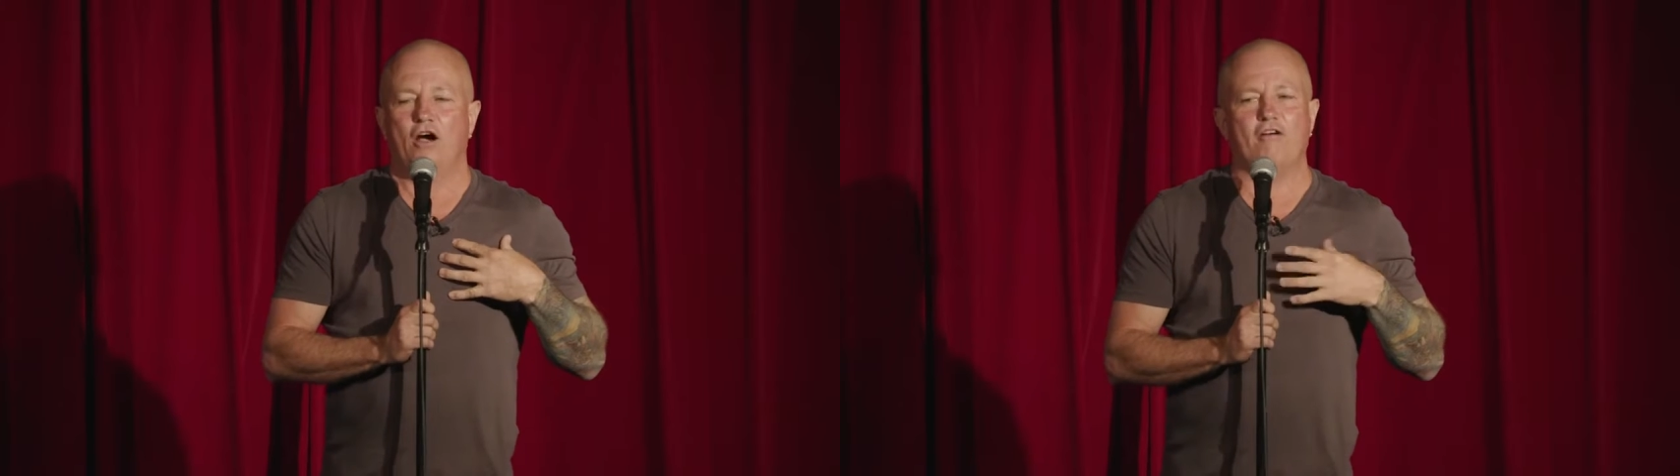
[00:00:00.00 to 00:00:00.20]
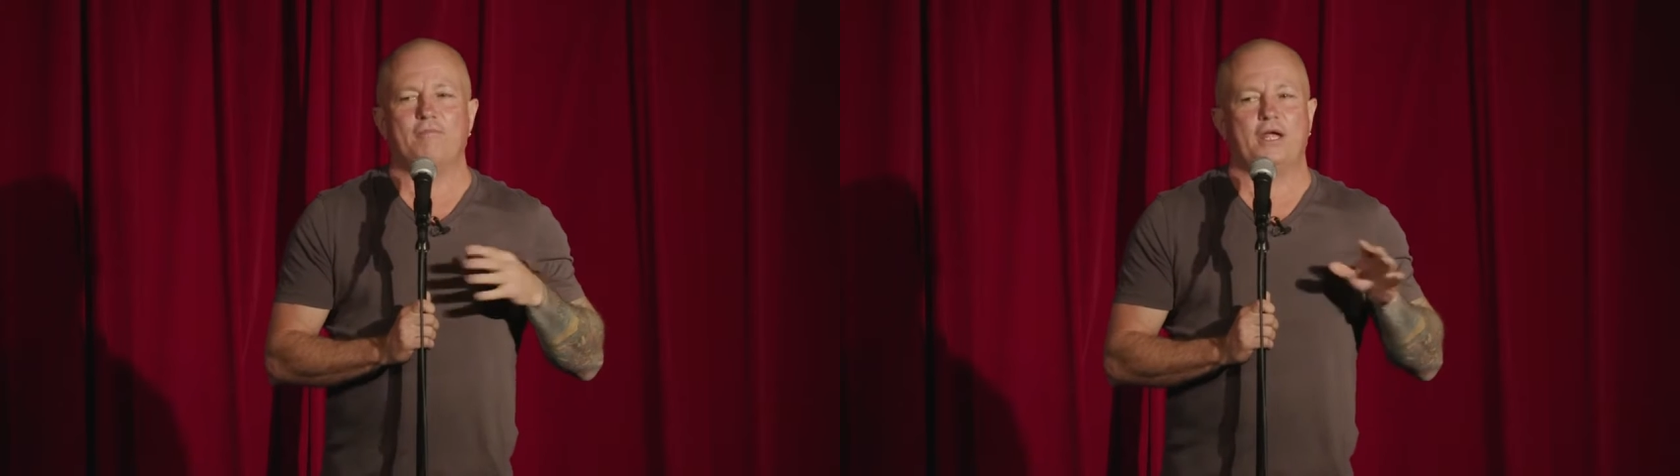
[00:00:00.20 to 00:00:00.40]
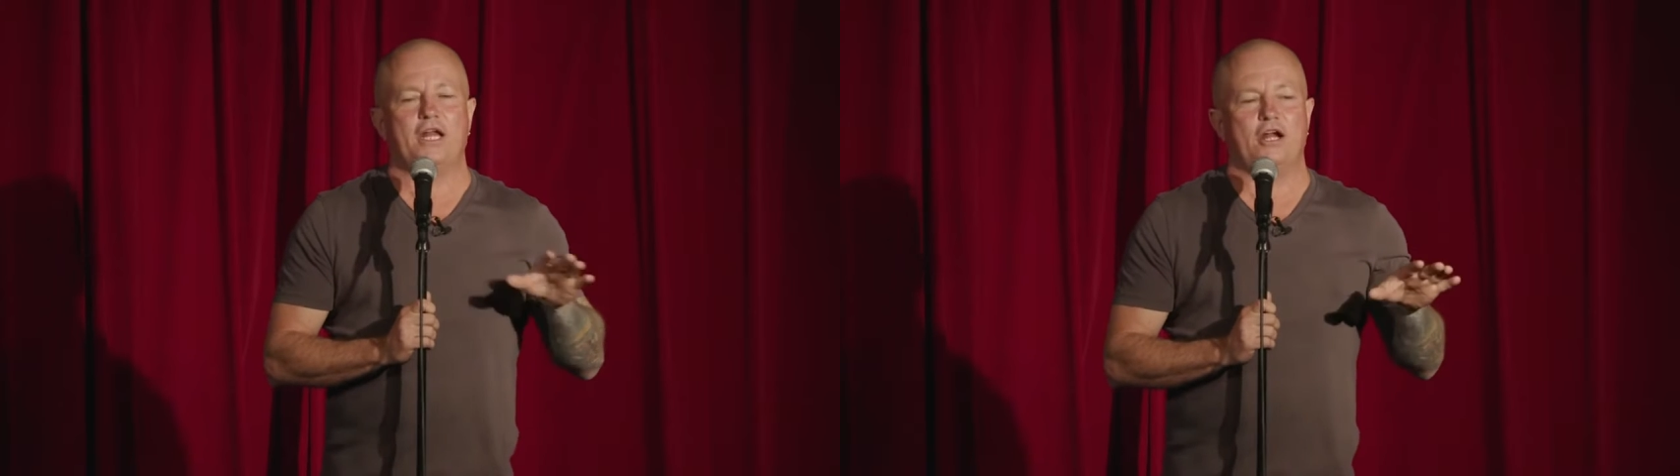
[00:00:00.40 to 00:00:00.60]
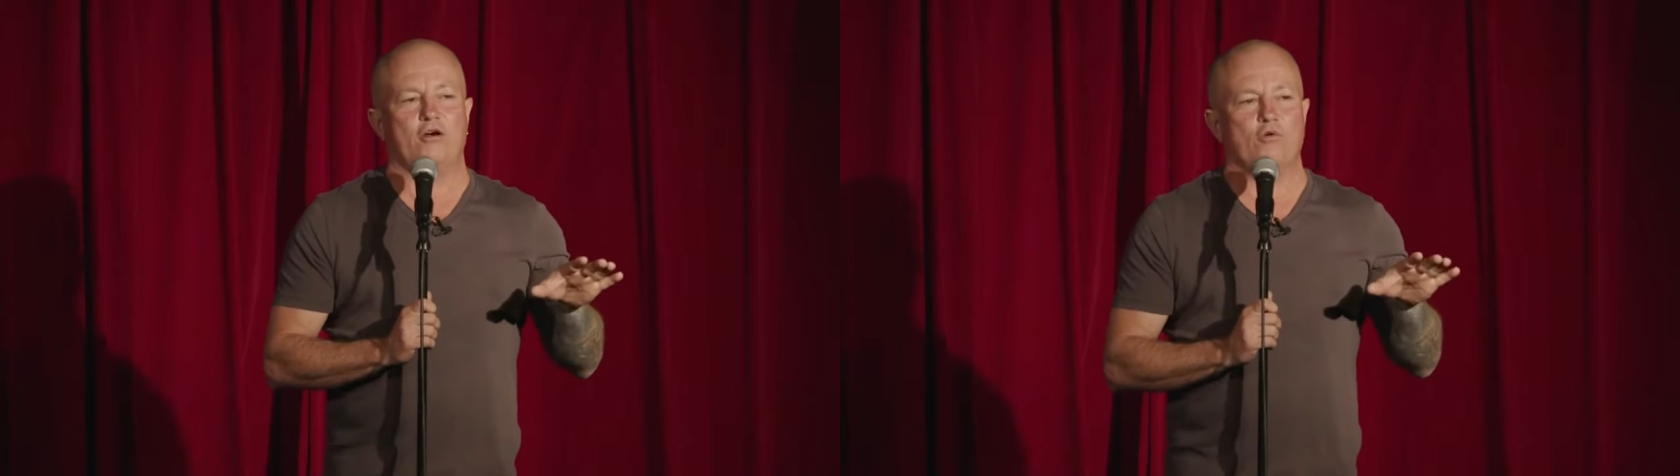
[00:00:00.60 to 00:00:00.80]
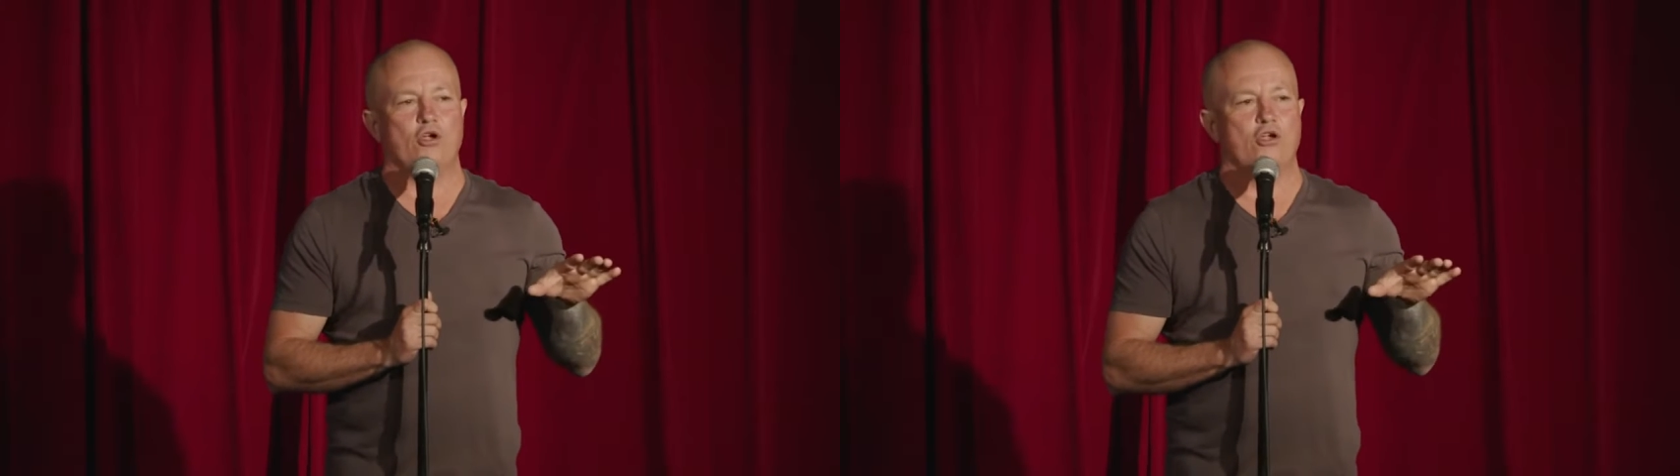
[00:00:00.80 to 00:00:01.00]
I've been in
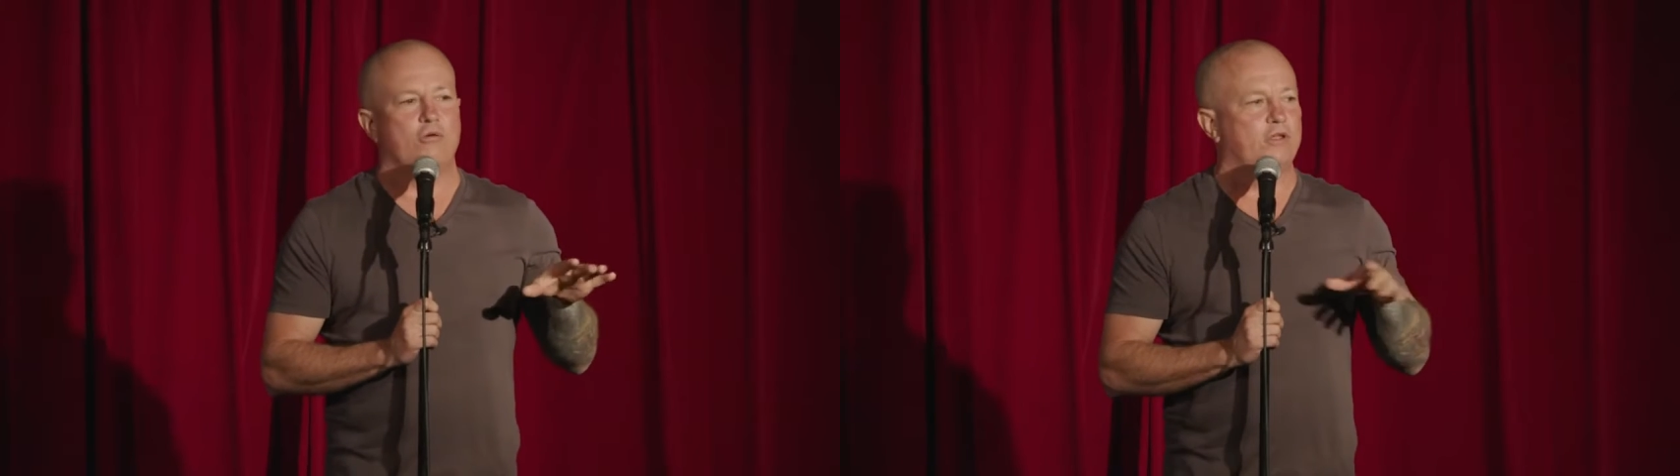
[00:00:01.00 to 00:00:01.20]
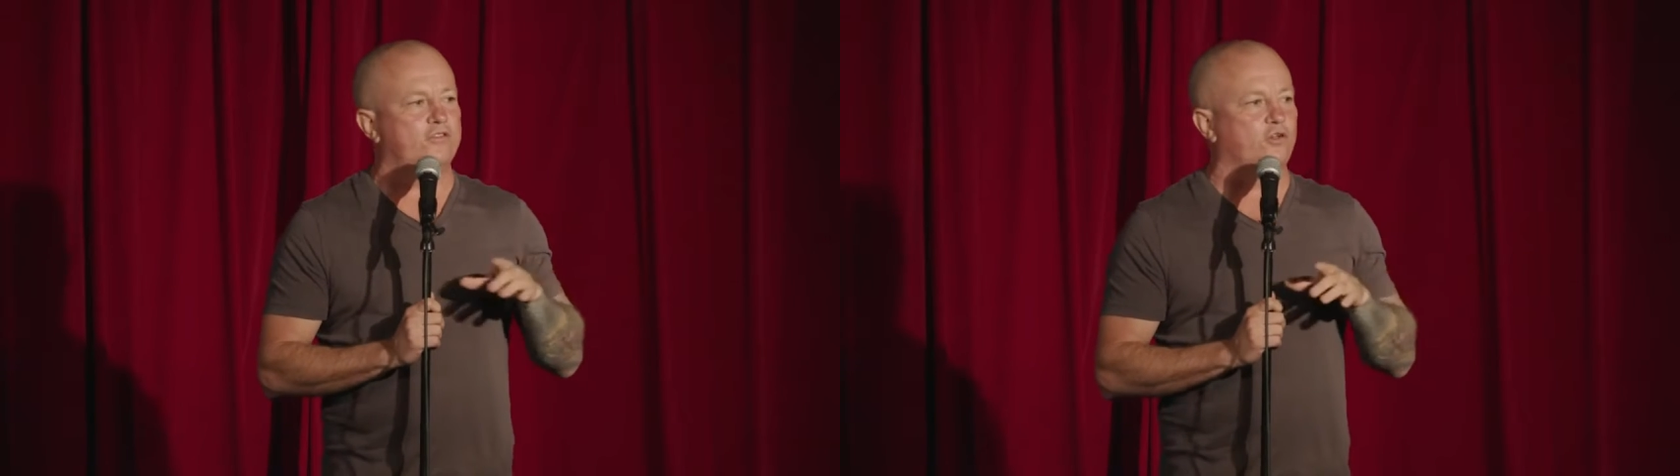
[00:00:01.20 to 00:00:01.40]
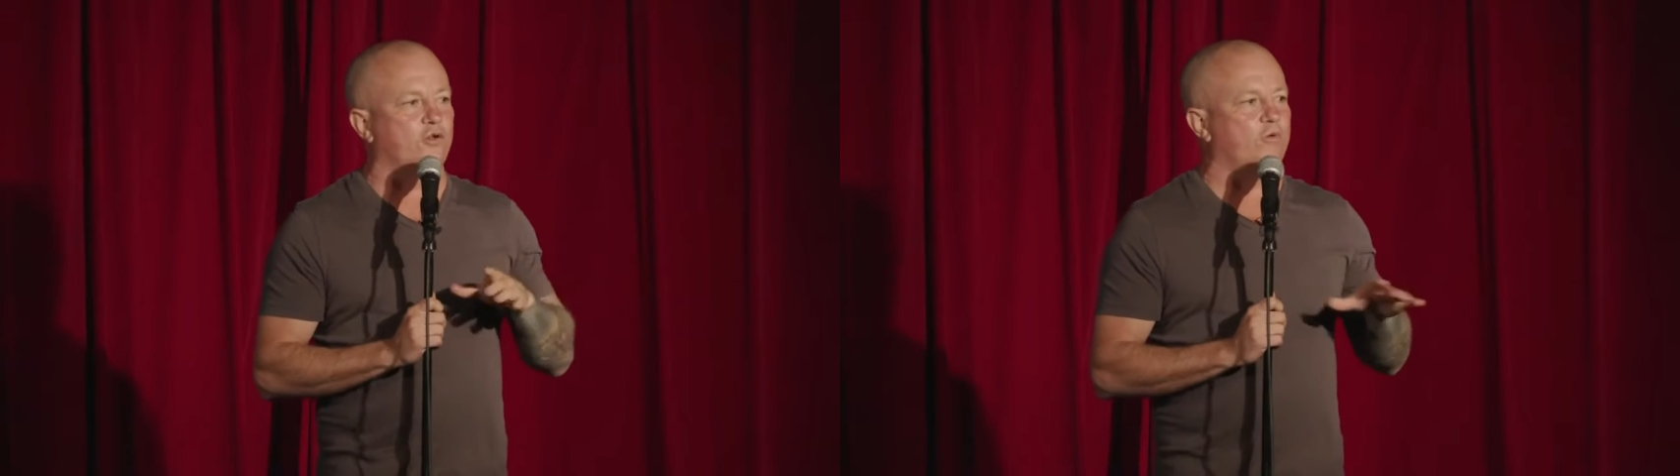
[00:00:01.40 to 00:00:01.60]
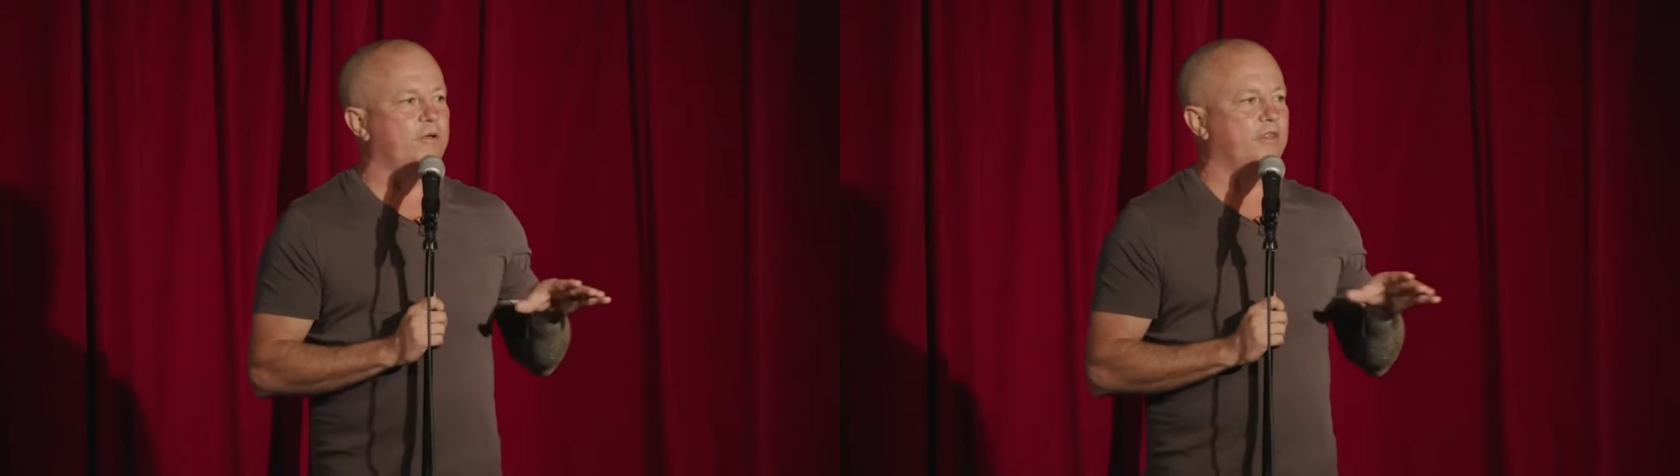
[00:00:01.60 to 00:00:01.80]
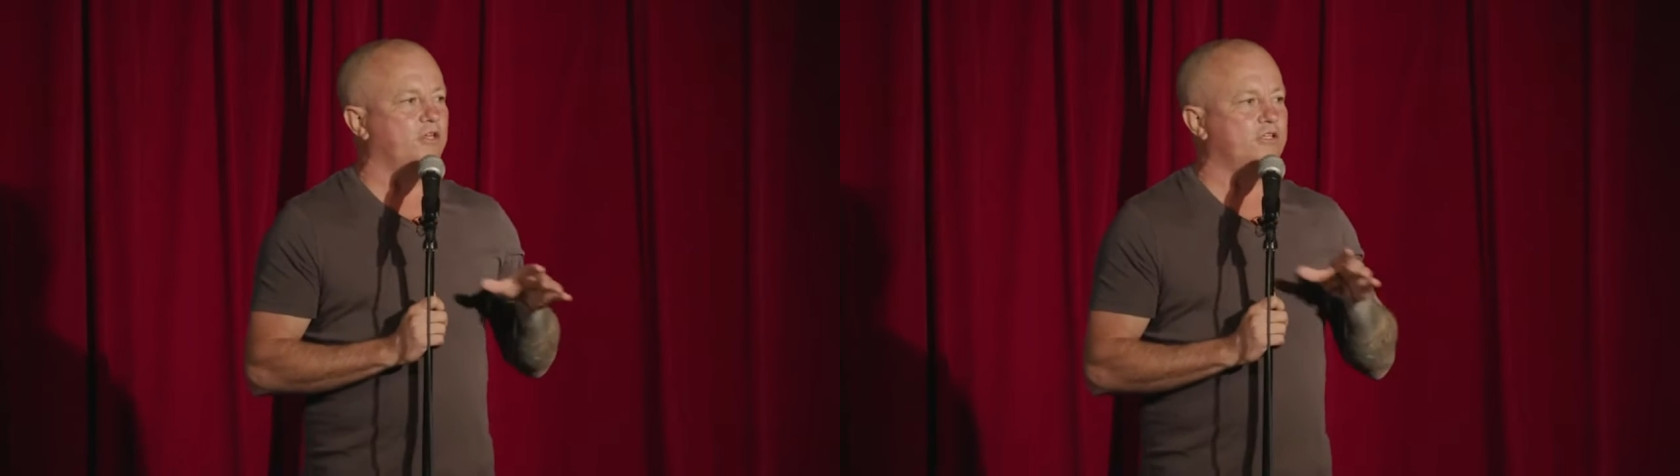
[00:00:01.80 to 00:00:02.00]
a room with two
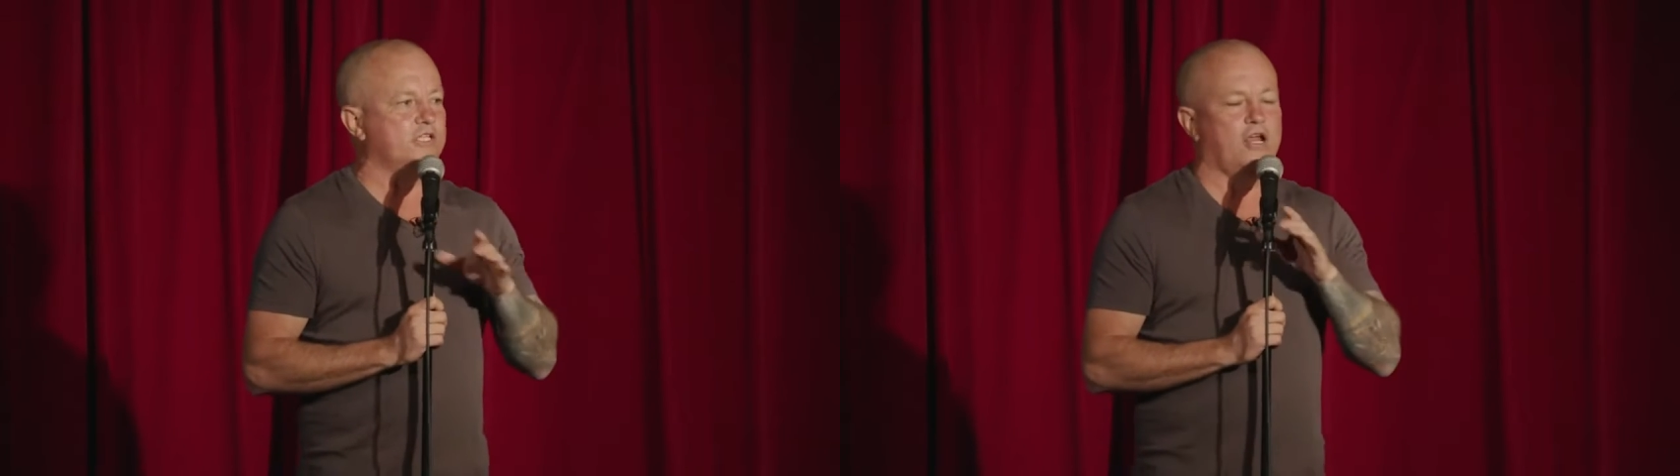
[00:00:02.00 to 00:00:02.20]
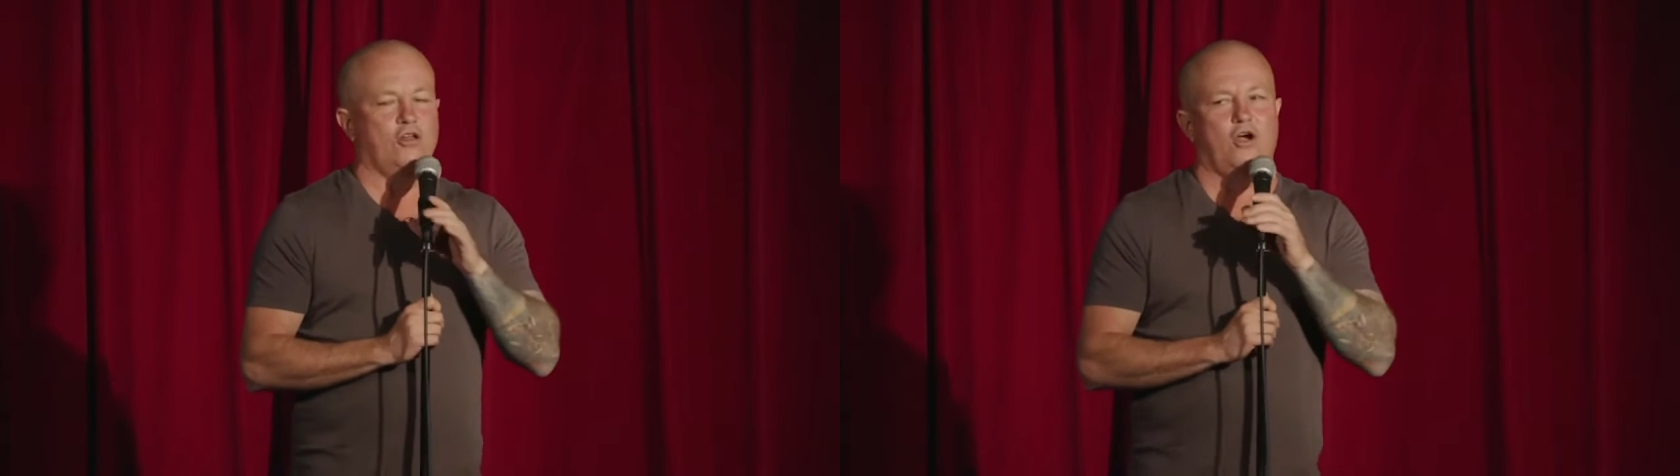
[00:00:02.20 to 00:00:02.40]
women that don't